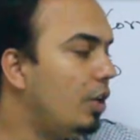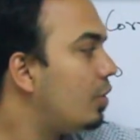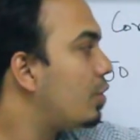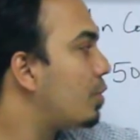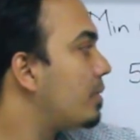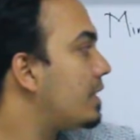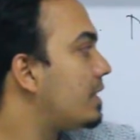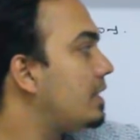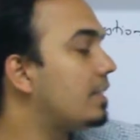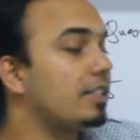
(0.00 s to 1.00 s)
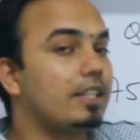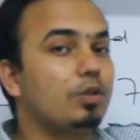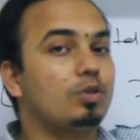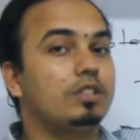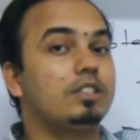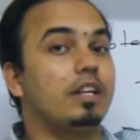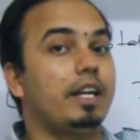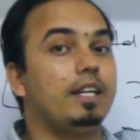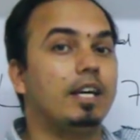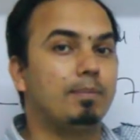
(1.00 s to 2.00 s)
to tum 60 se zyada questions
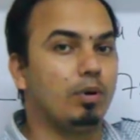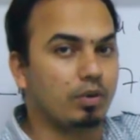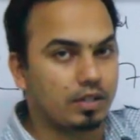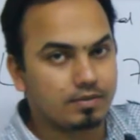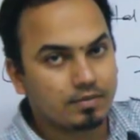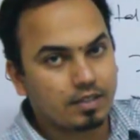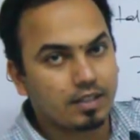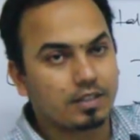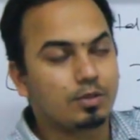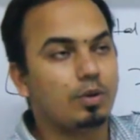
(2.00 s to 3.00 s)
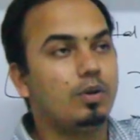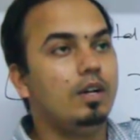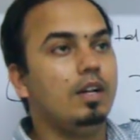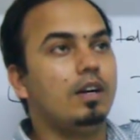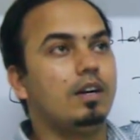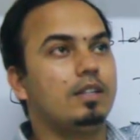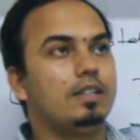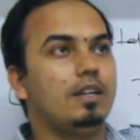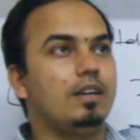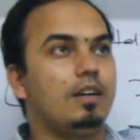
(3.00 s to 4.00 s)
write kar paoge. Theek hai,
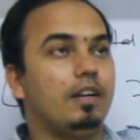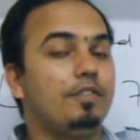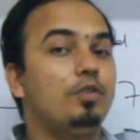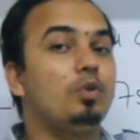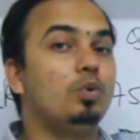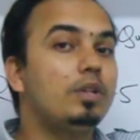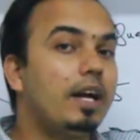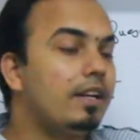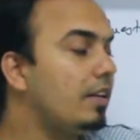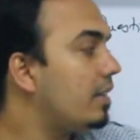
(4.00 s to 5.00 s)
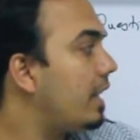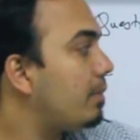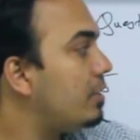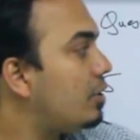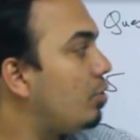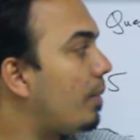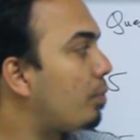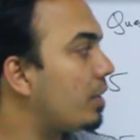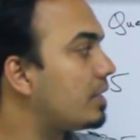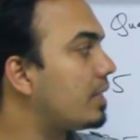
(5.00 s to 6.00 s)
so if you do that, that means you are
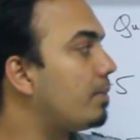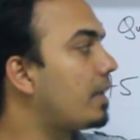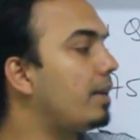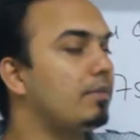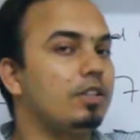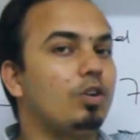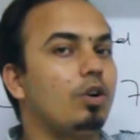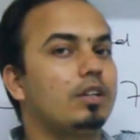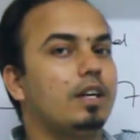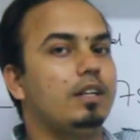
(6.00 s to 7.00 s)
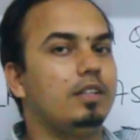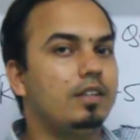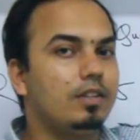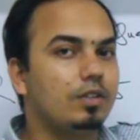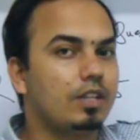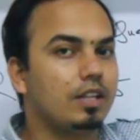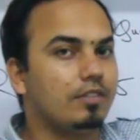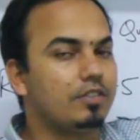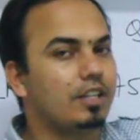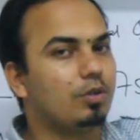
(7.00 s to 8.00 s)
putting some time kidhar aur ka here,
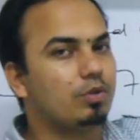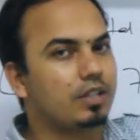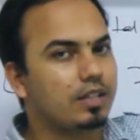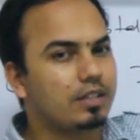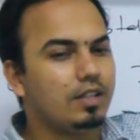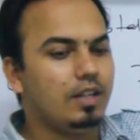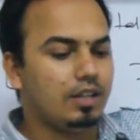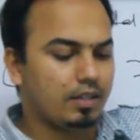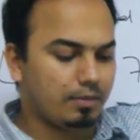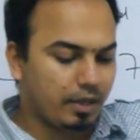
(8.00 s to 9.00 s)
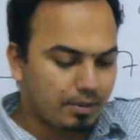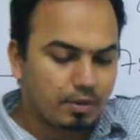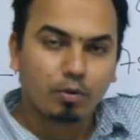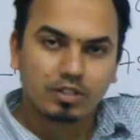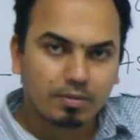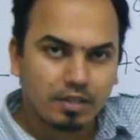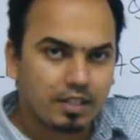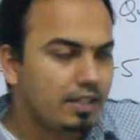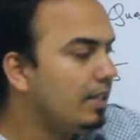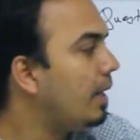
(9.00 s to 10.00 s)
okay, which I don't think might be a
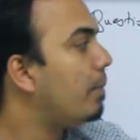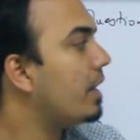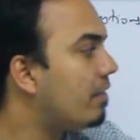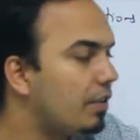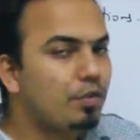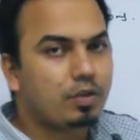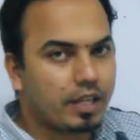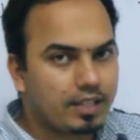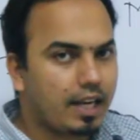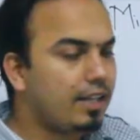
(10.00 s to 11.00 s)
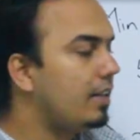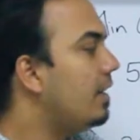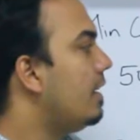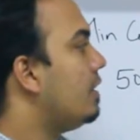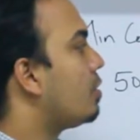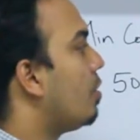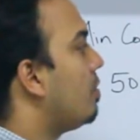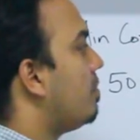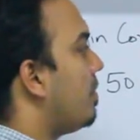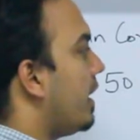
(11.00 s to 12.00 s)
possibility. But even if you take that,
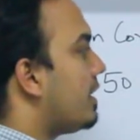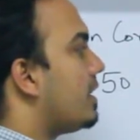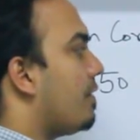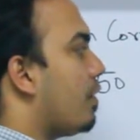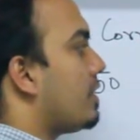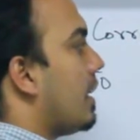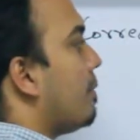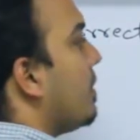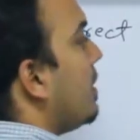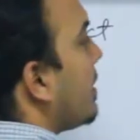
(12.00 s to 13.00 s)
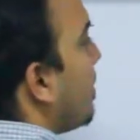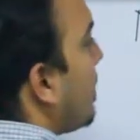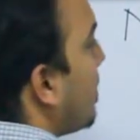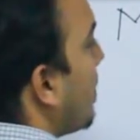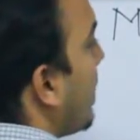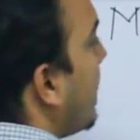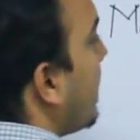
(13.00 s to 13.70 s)
so let's say for example, some people might